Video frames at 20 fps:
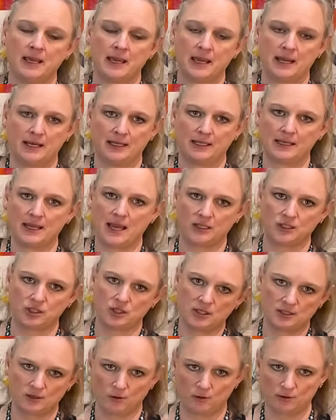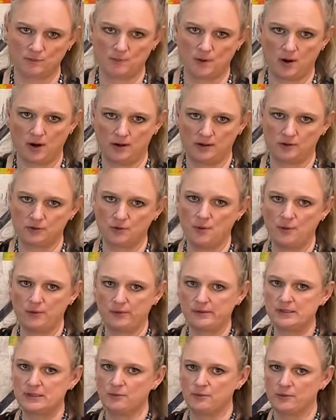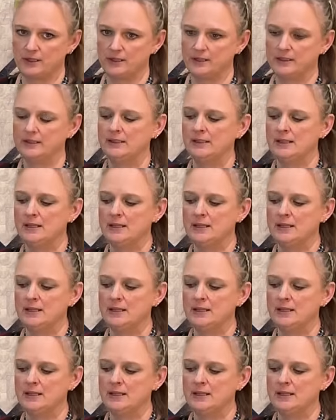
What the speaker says: and it catches those particles, or,